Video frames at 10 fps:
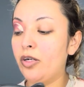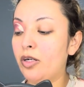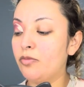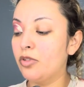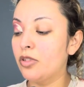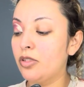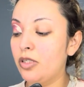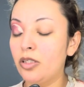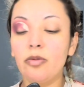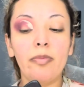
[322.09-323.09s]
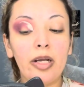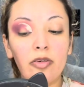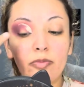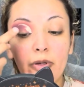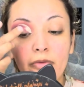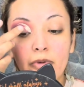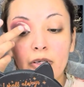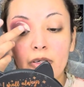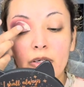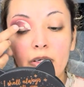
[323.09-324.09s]
I'm just gonna take the back of my
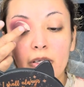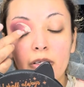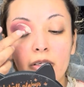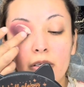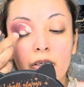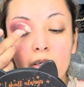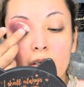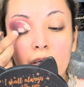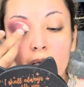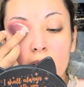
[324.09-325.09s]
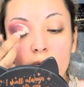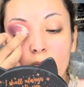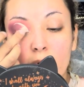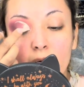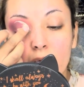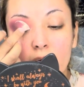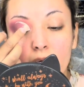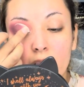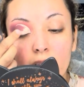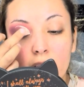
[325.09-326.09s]
finger and kind of work
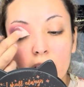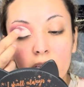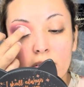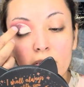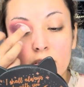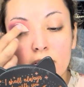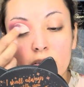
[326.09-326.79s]
on this.